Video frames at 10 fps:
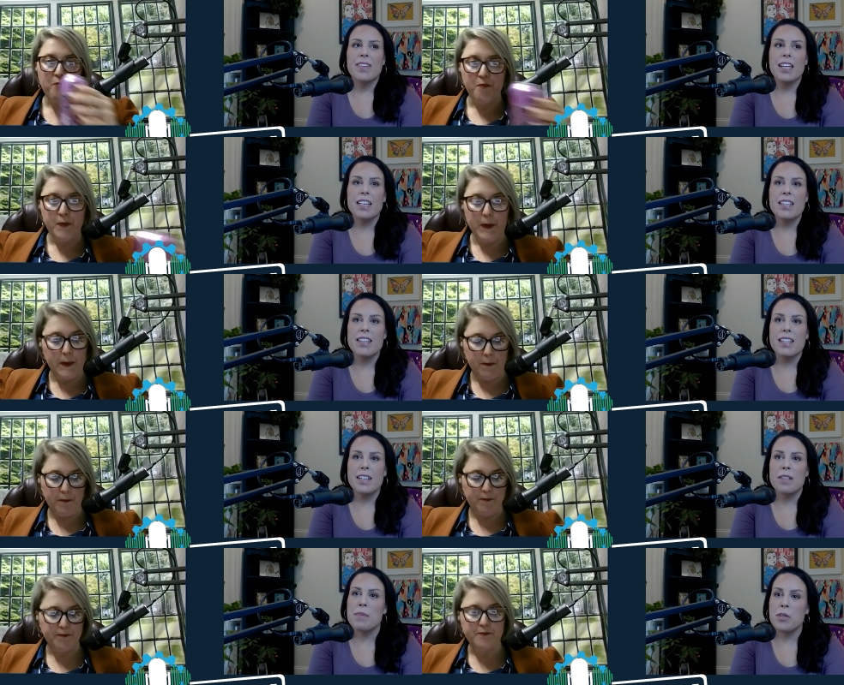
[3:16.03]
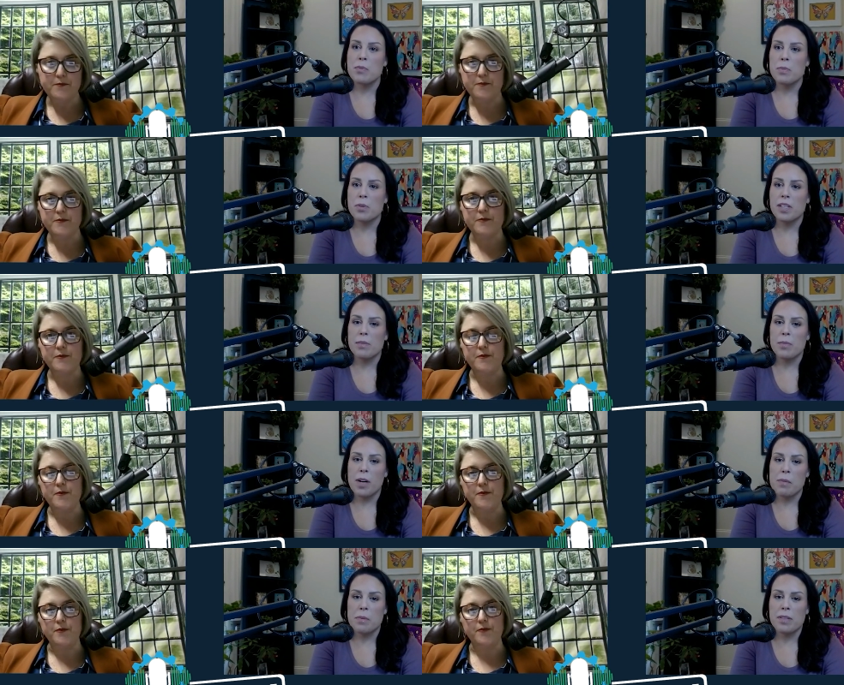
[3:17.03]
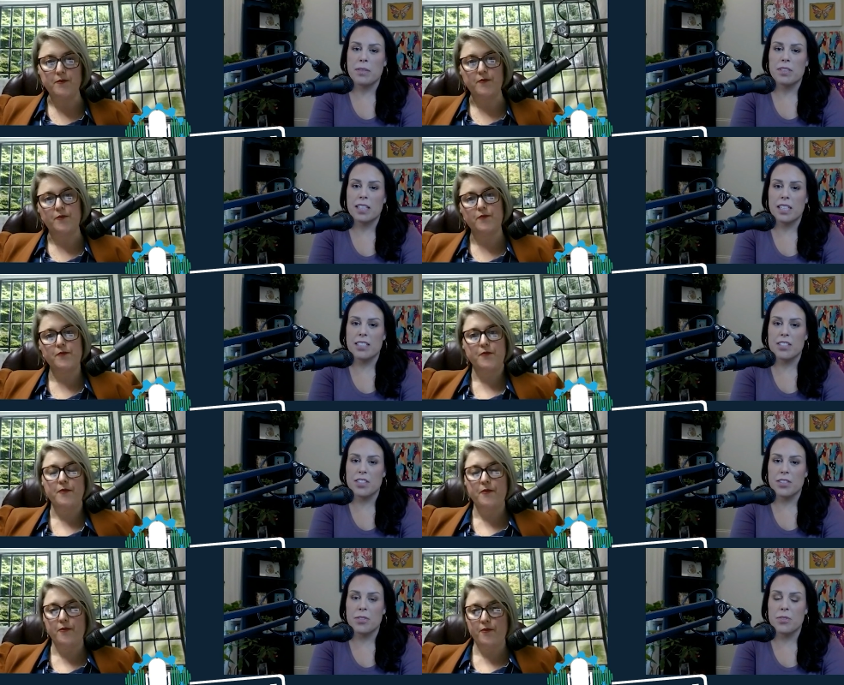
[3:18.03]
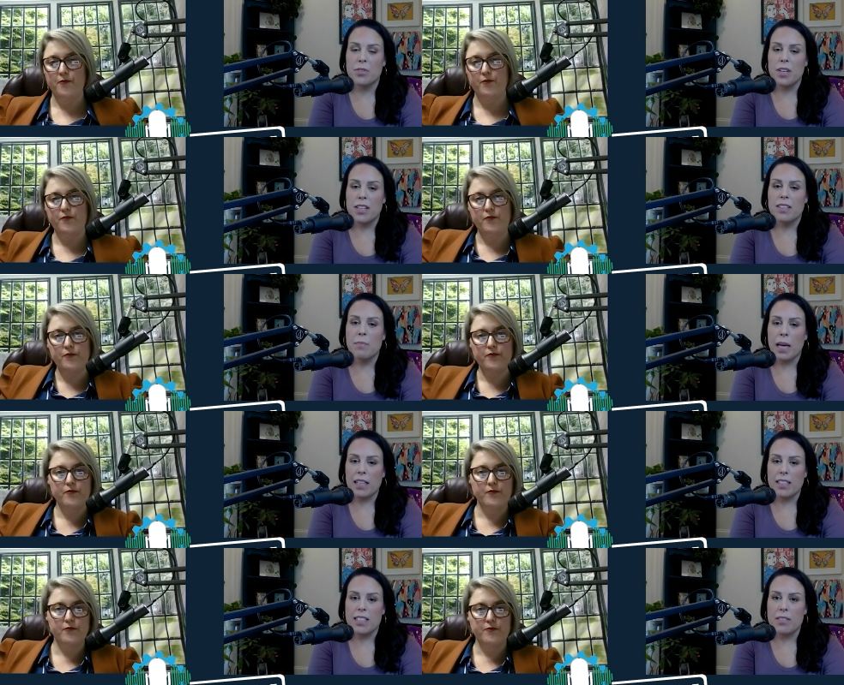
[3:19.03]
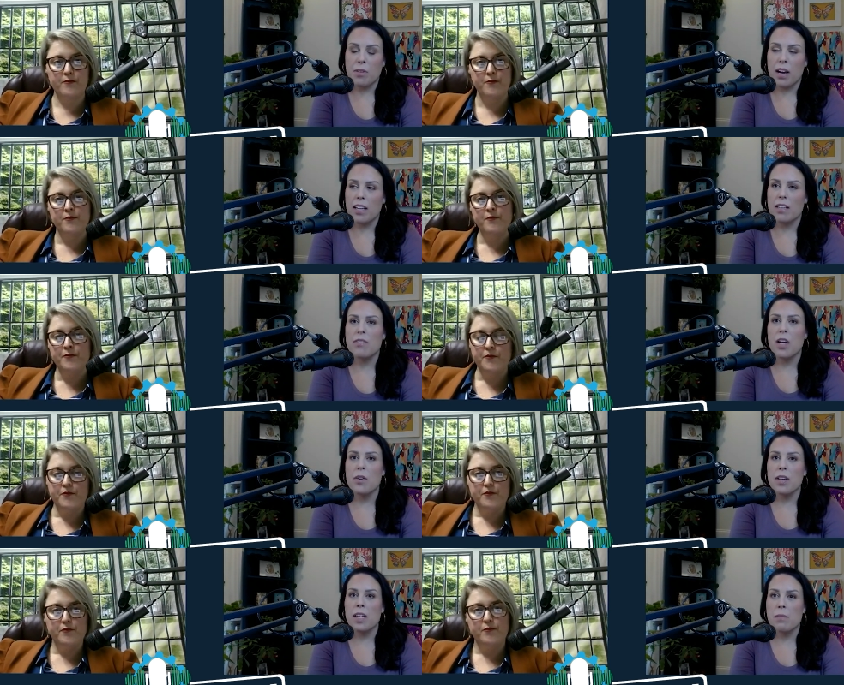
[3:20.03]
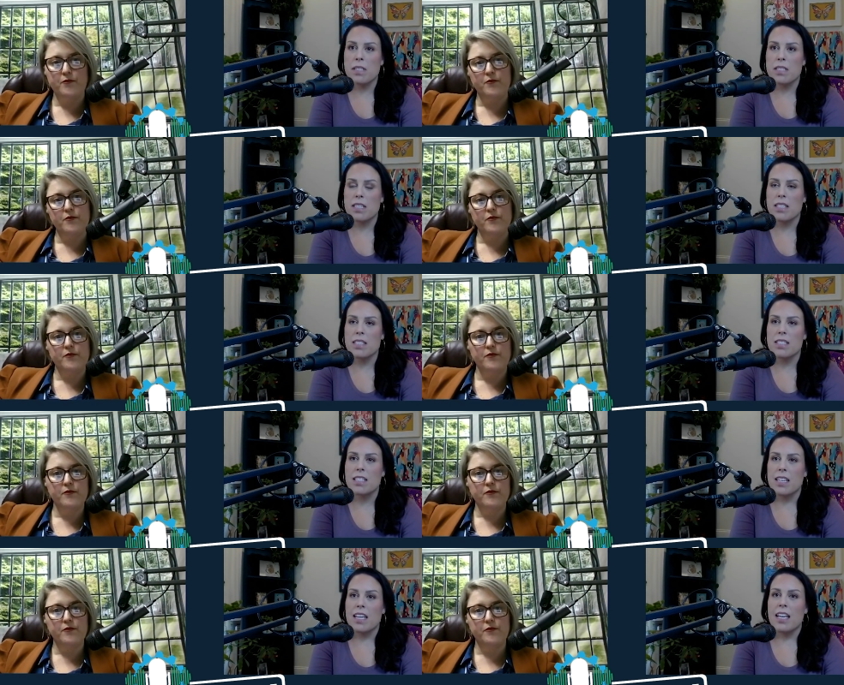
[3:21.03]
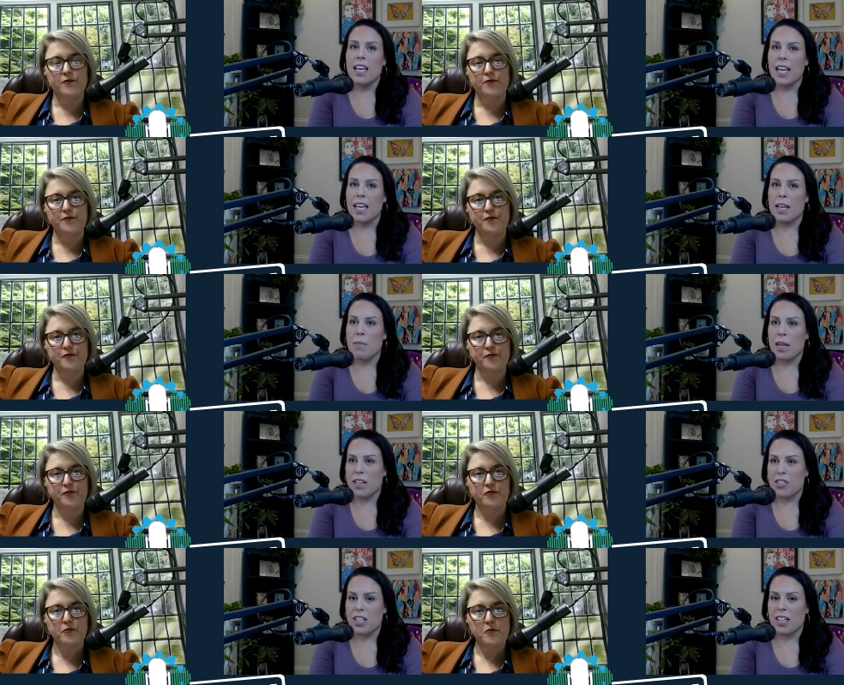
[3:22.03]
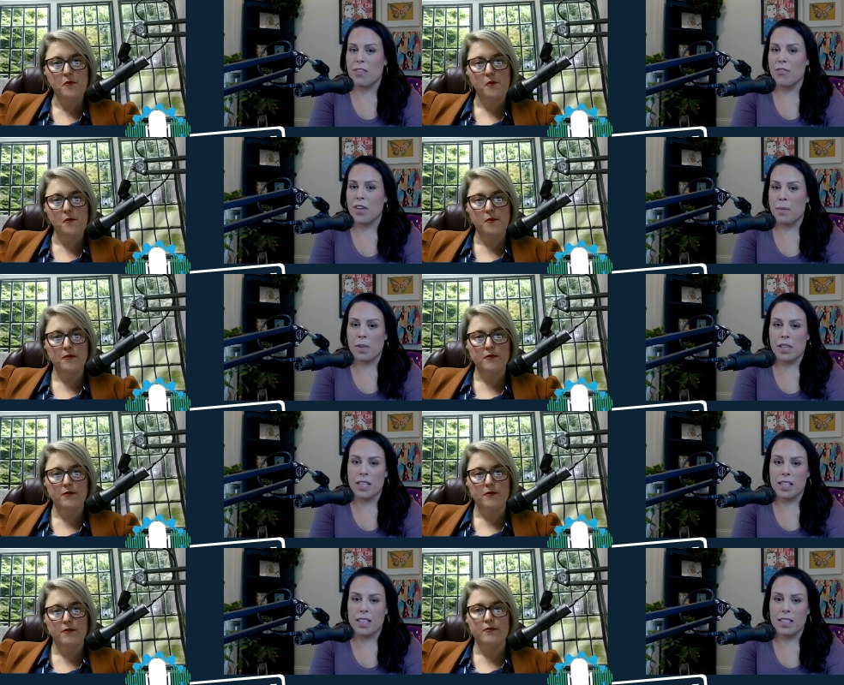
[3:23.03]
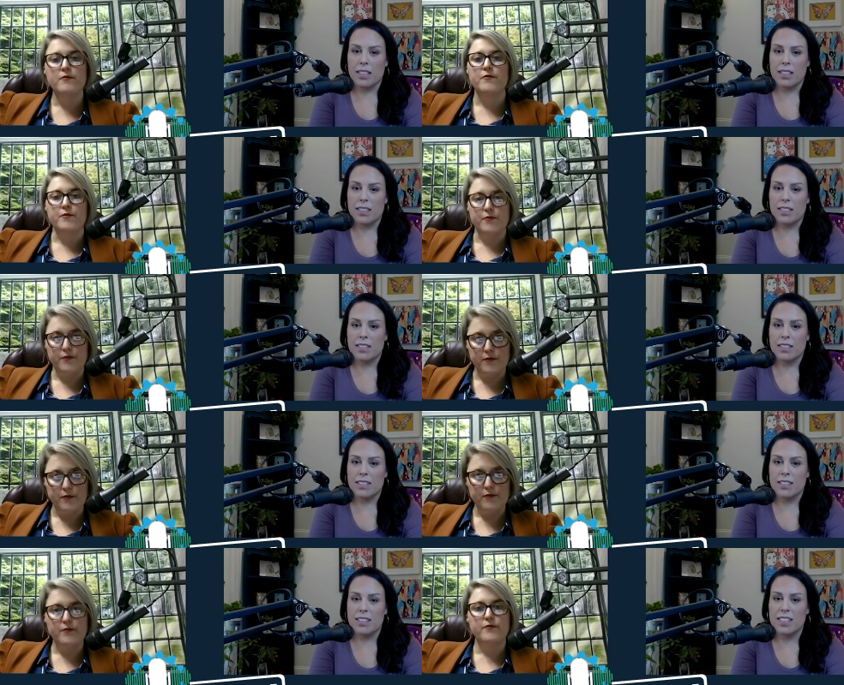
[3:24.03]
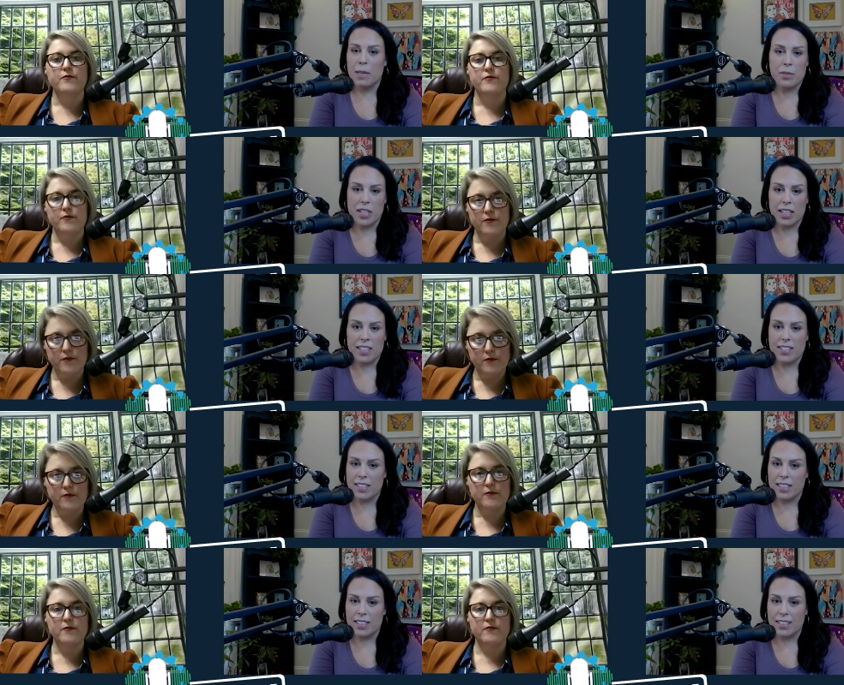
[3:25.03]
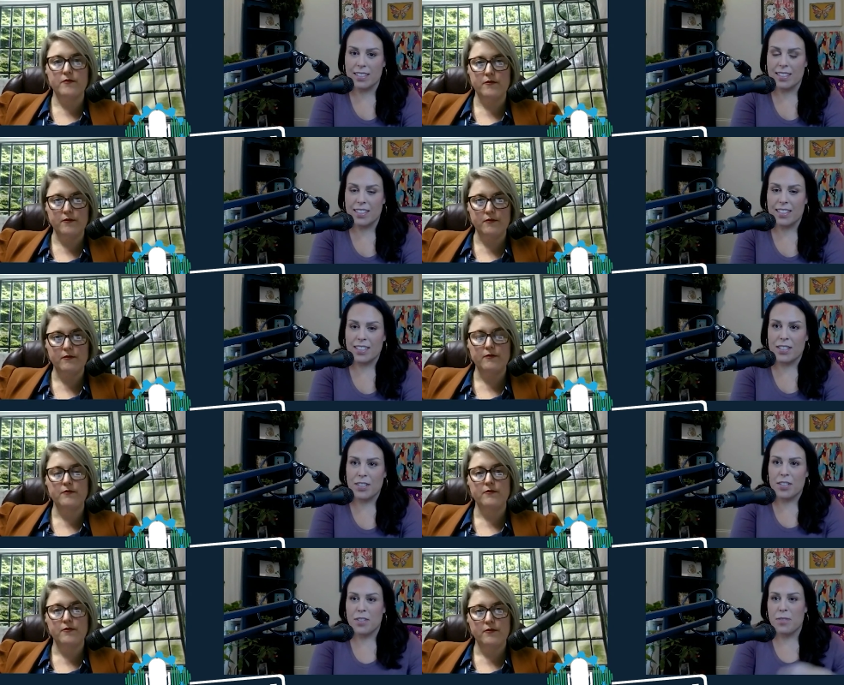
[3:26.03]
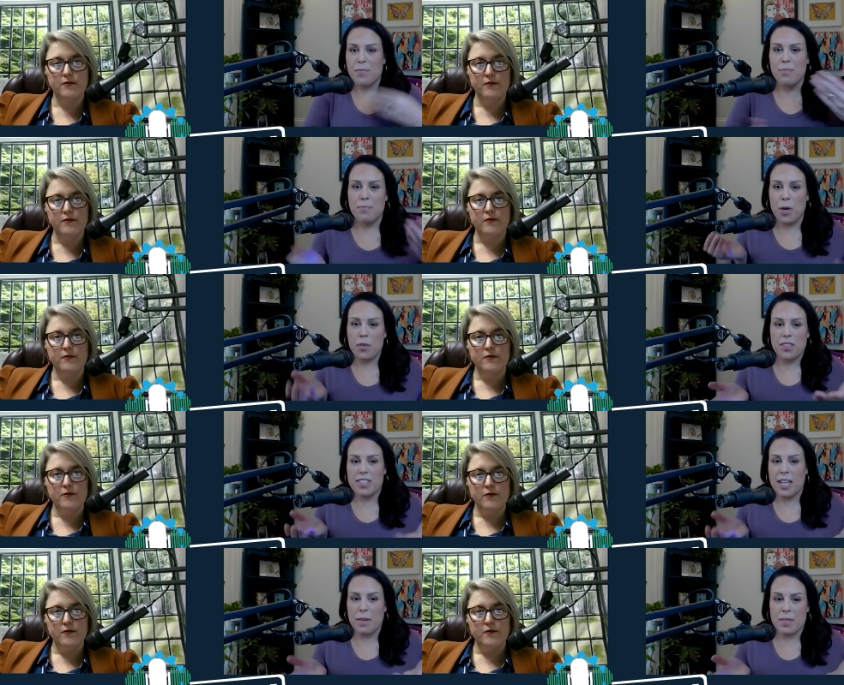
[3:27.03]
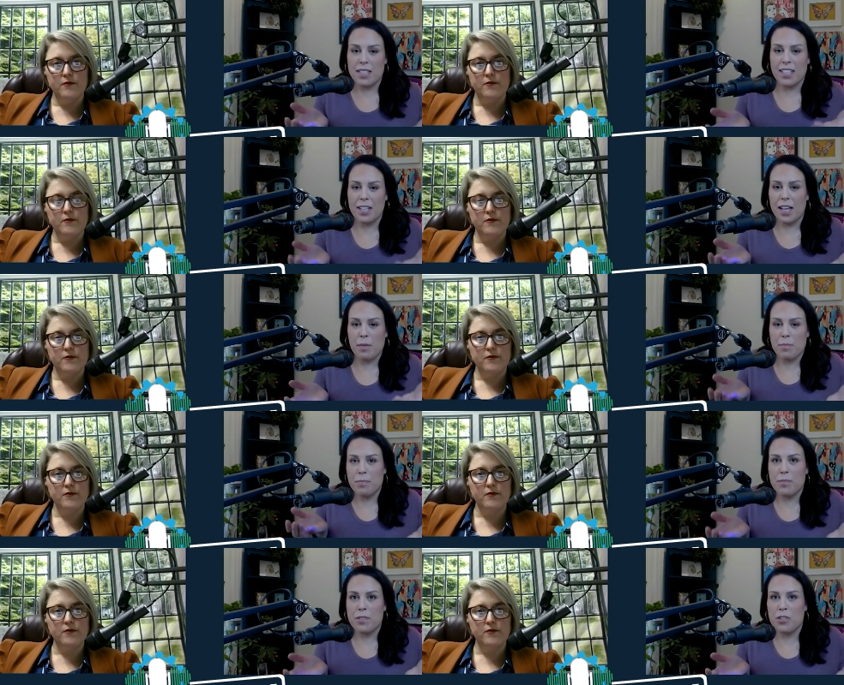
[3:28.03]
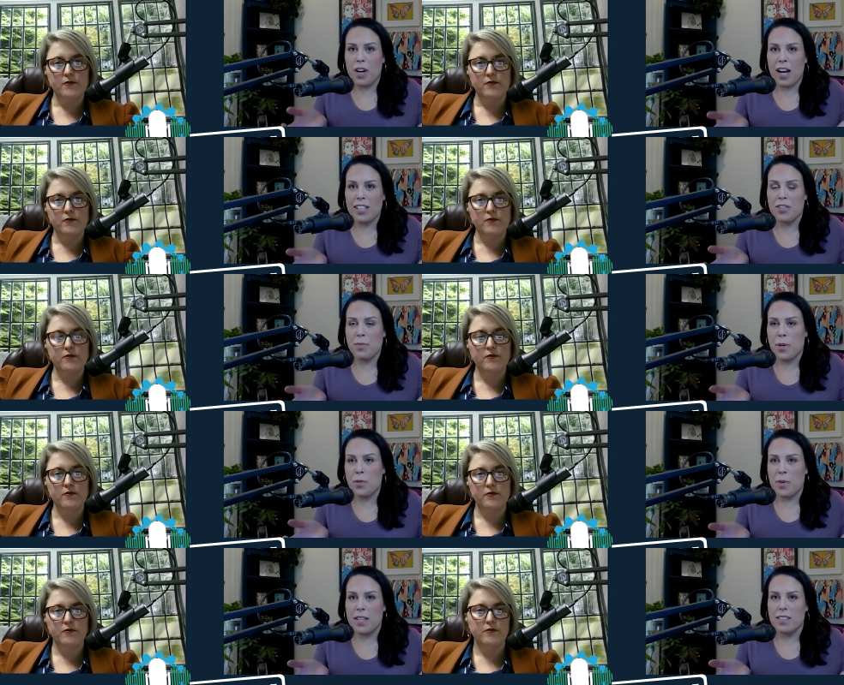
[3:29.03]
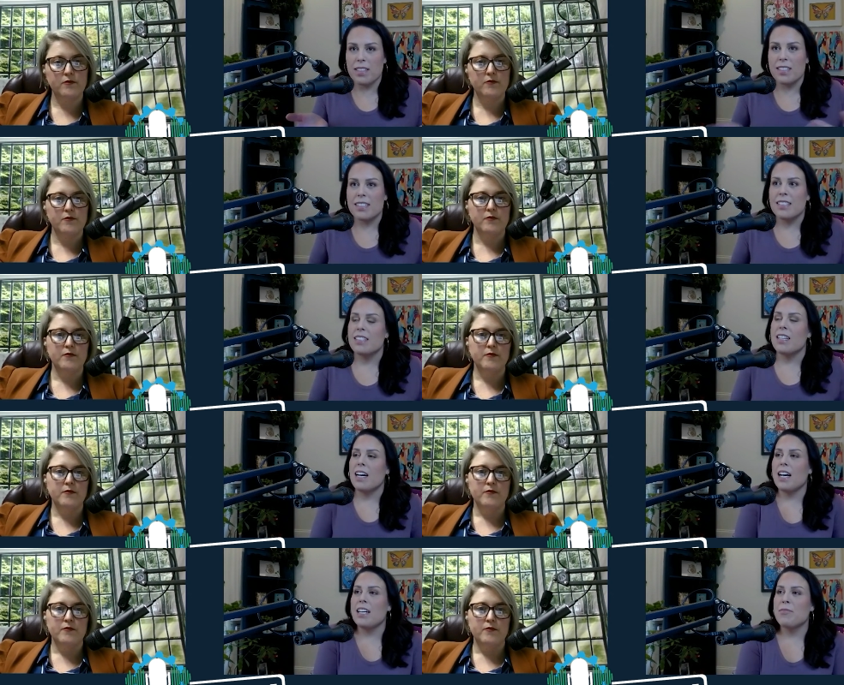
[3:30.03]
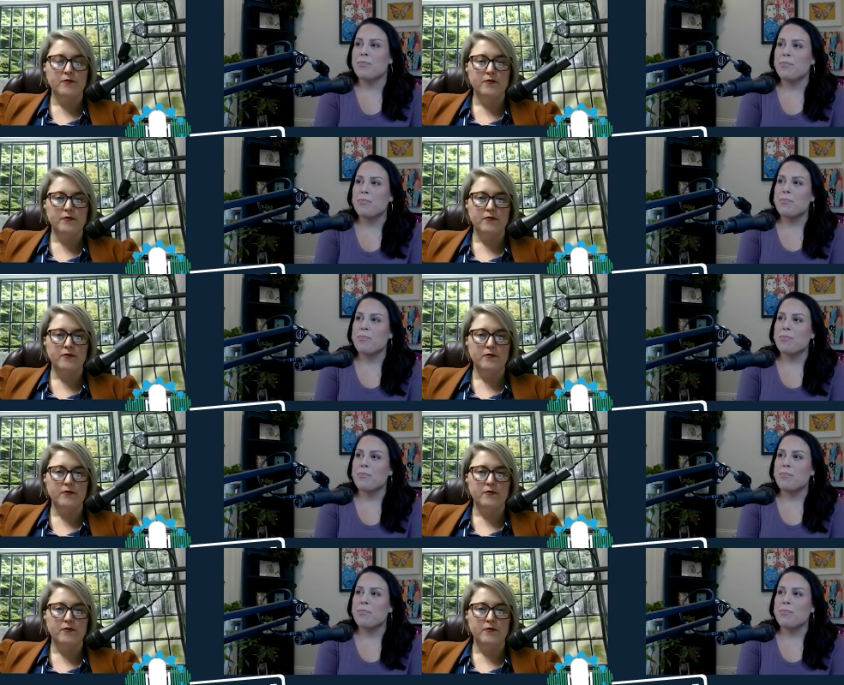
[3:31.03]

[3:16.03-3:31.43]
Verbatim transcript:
Speaker 1: and I think that most people can probably relate to the balance, right, of owning a business and managing a family simultaneously, mm-hmm. both at the same, t- you know, like trying to do both well. Um,